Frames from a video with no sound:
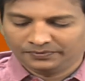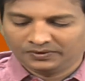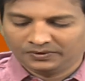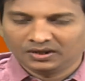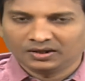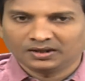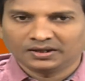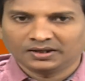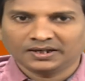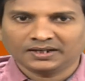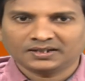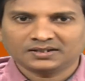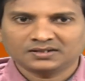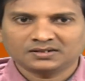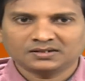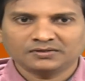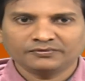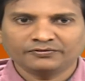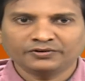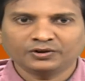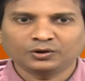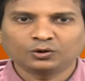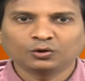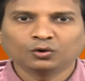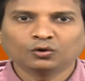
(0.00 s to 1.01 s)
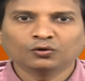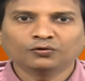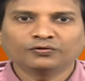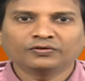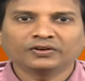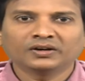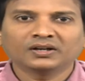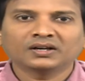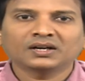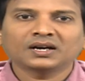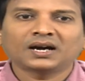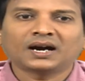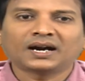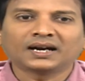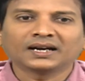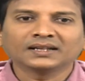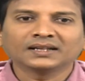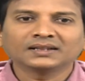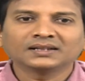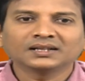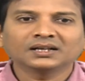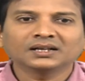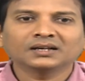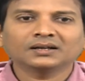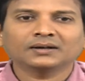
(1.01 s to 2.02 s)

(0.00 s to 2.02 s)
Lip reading: Next we go for another